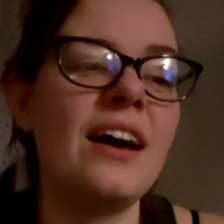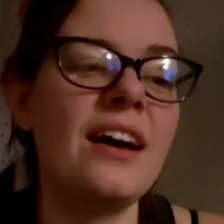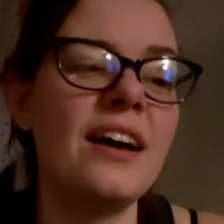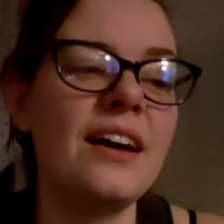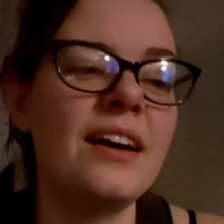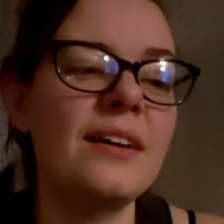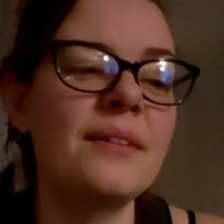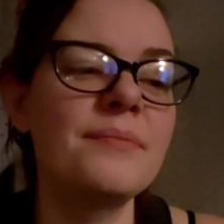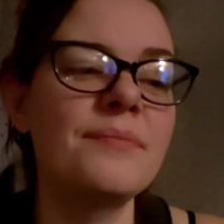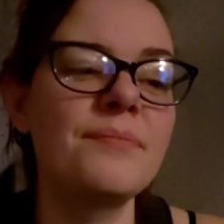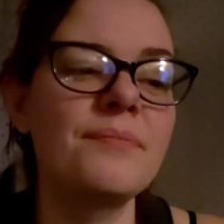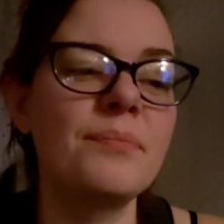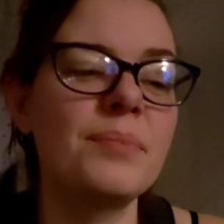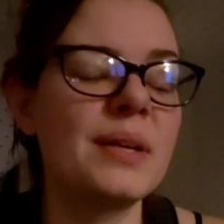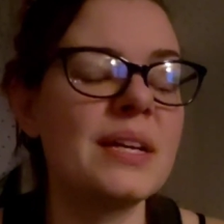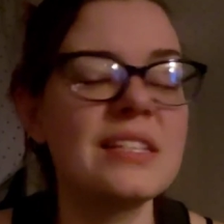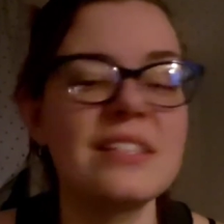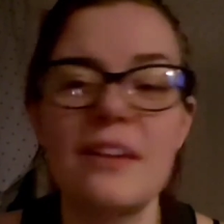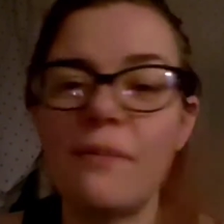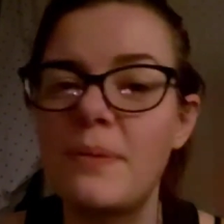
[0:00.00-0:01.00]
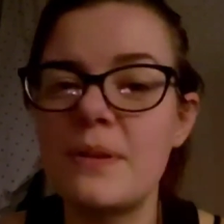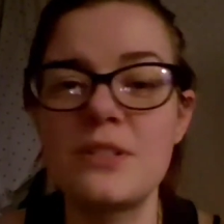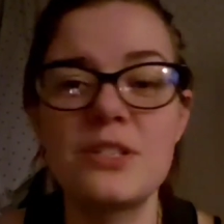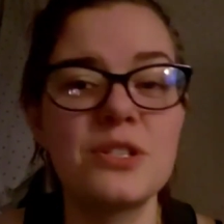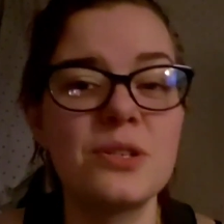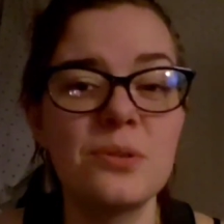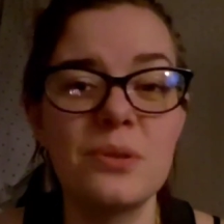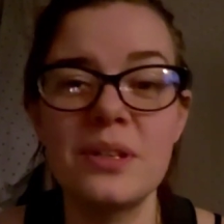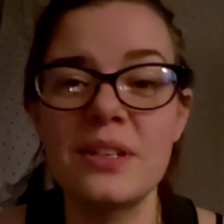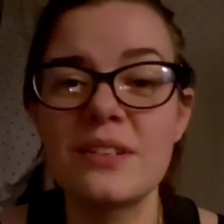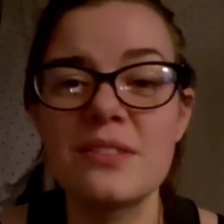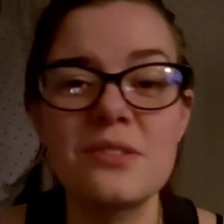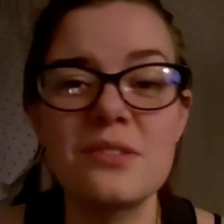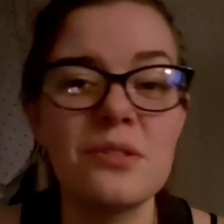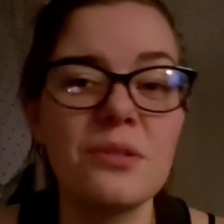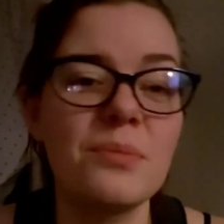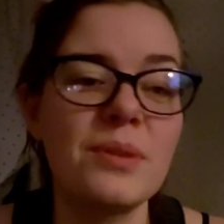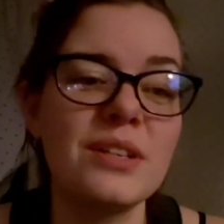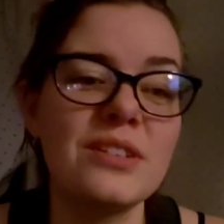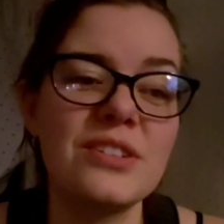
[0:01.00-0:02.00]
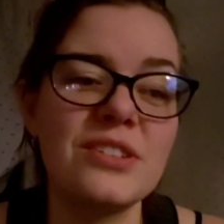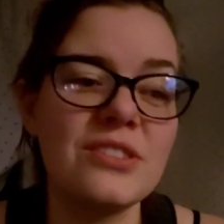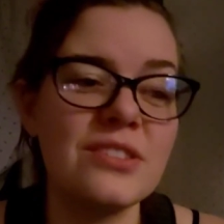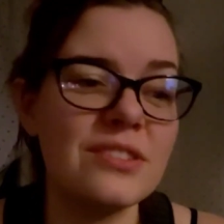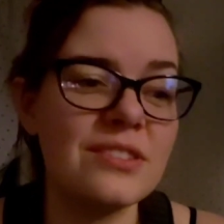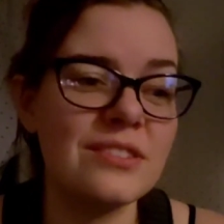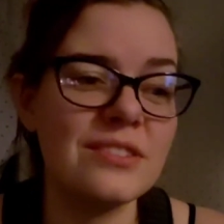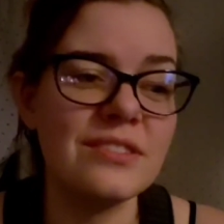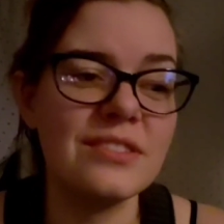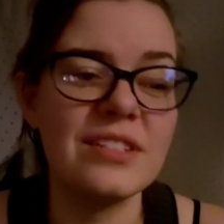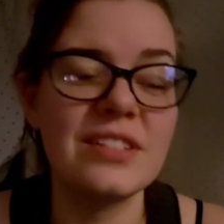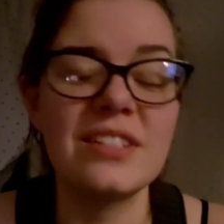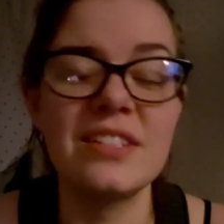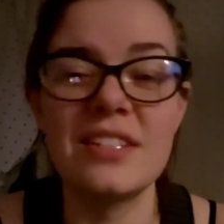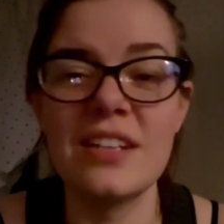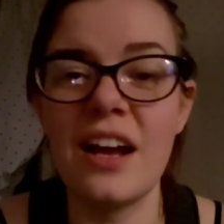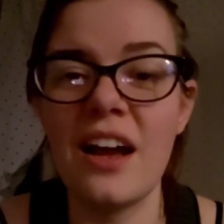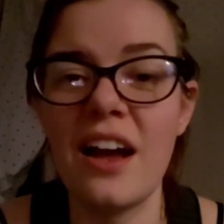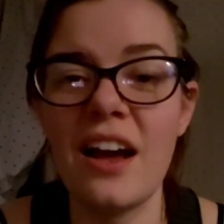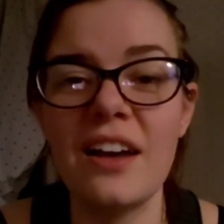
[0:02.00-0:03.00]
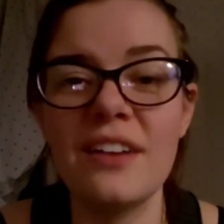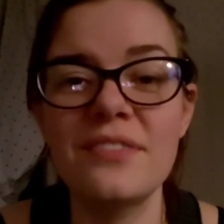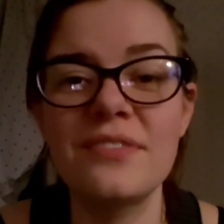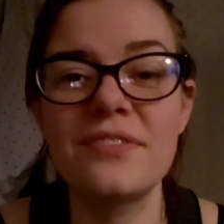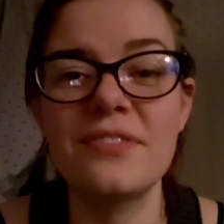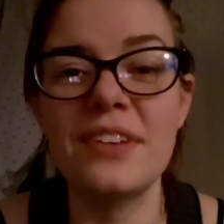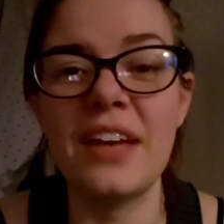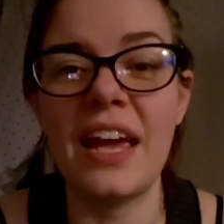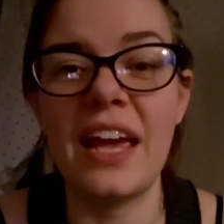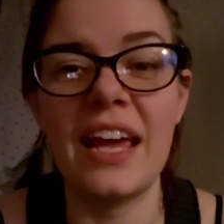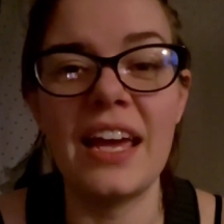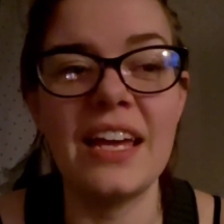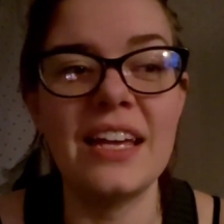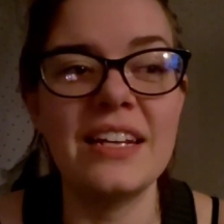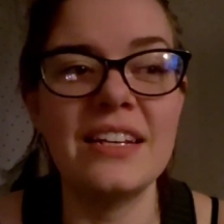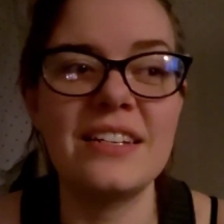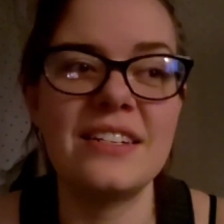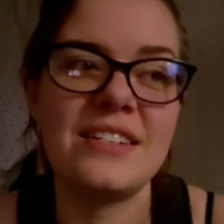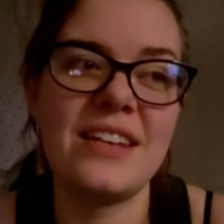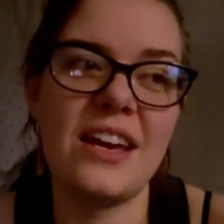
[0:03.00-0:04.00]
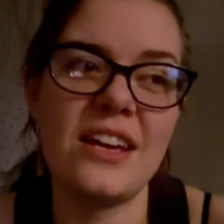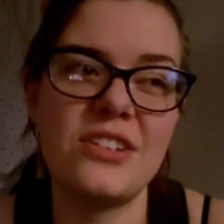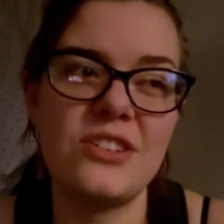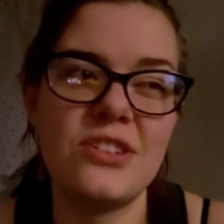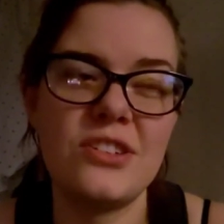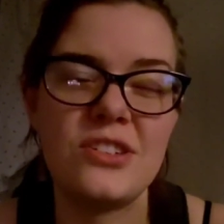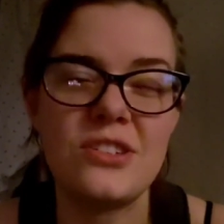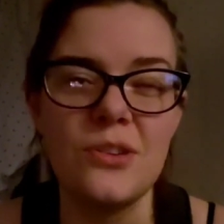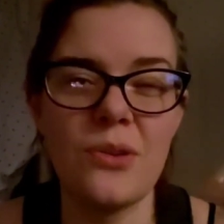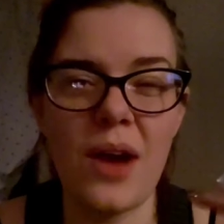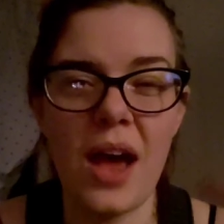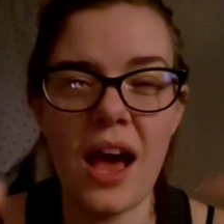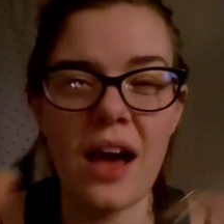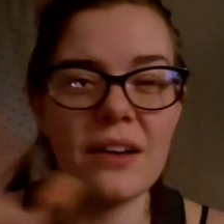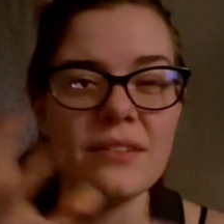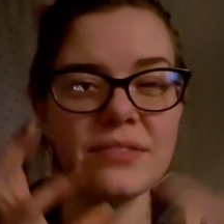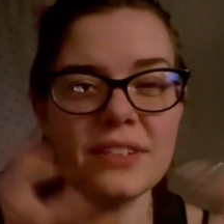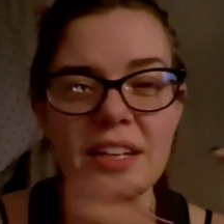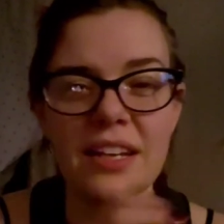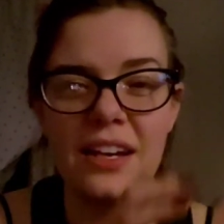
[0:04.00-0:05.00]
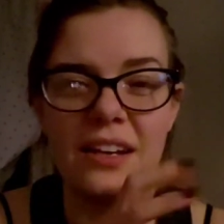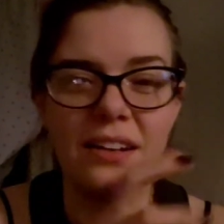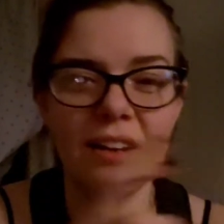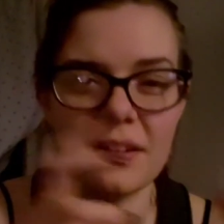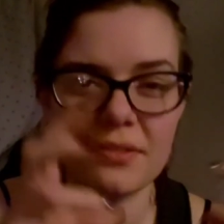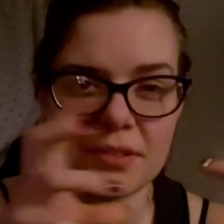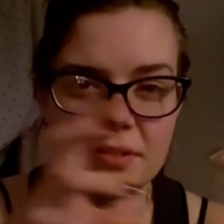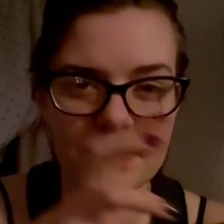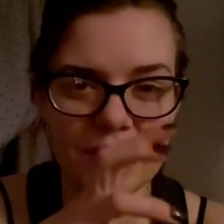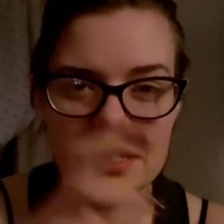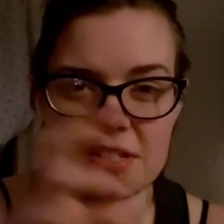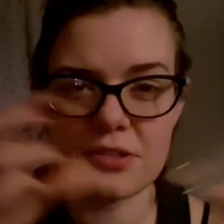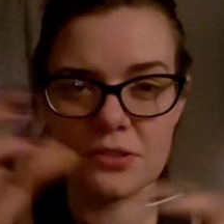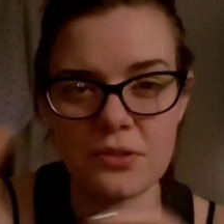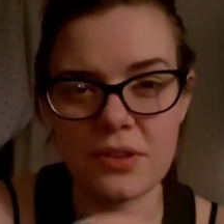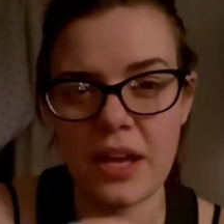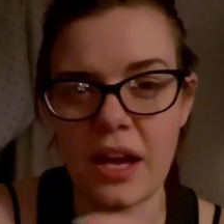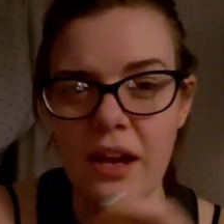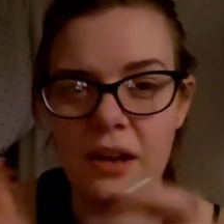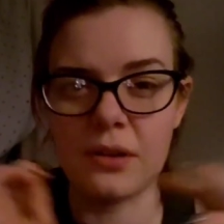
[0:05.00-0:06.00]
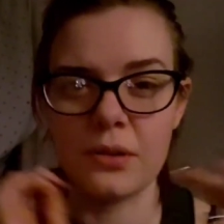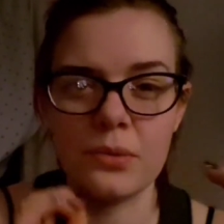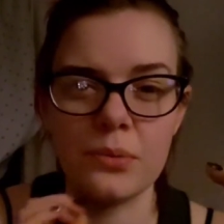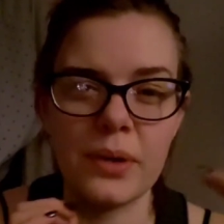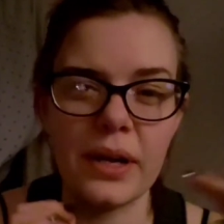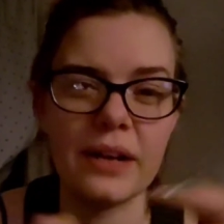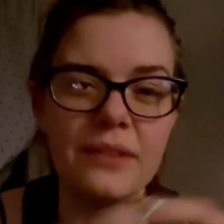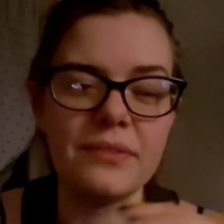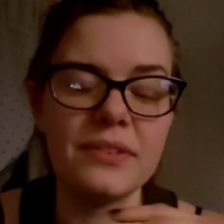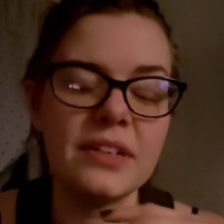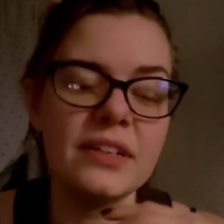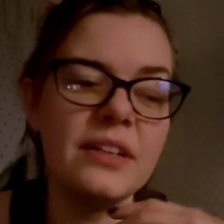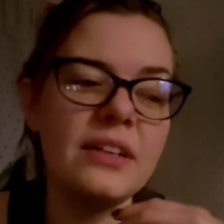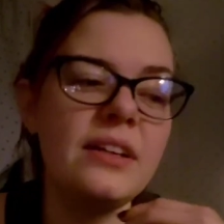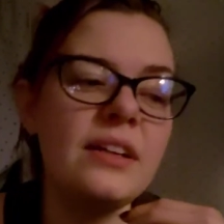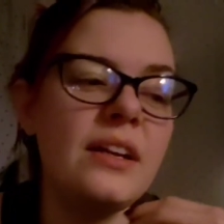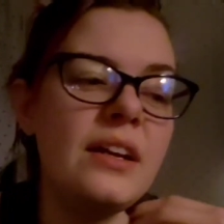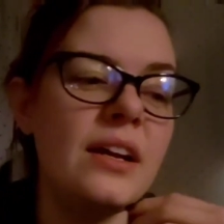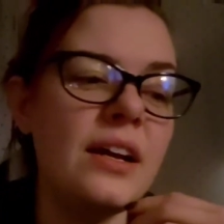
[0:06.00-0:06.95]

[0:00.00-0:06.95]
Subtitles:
Because I've been shooting so much stuff and I just don't have like enough of this or that or whatever.